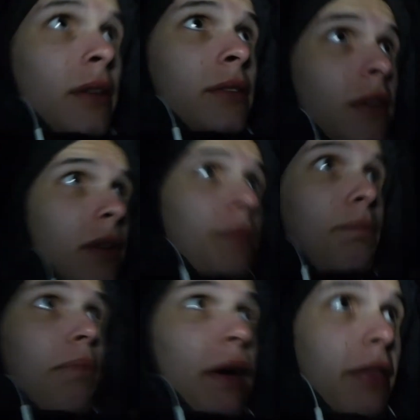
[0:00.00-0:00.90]
so I can
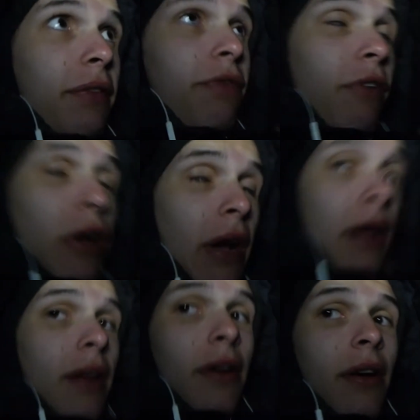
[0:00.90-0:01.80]
bike the fuck
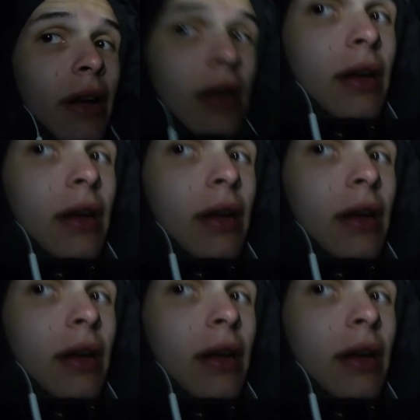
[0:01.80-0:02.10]
out of here.